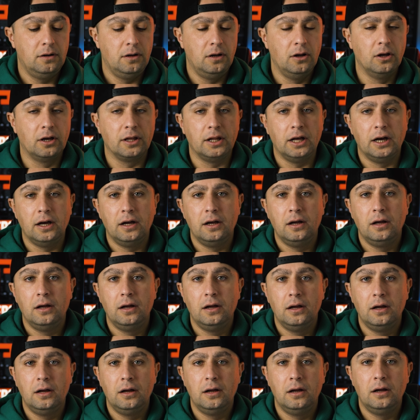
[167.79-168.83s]
Look at that.
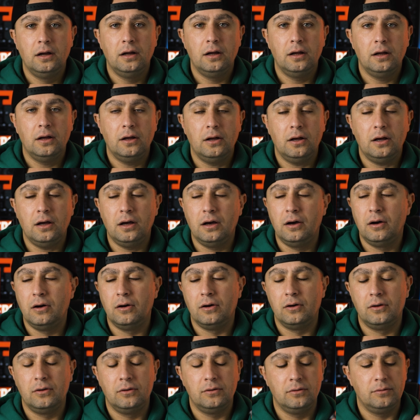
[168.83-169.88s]

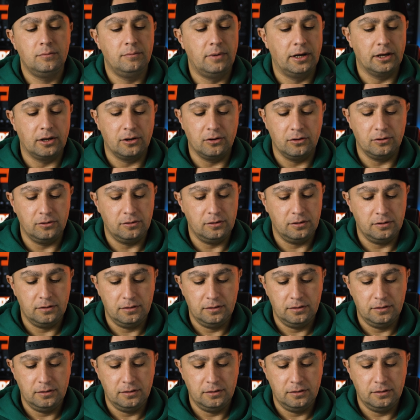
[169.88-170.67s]
Oh my god.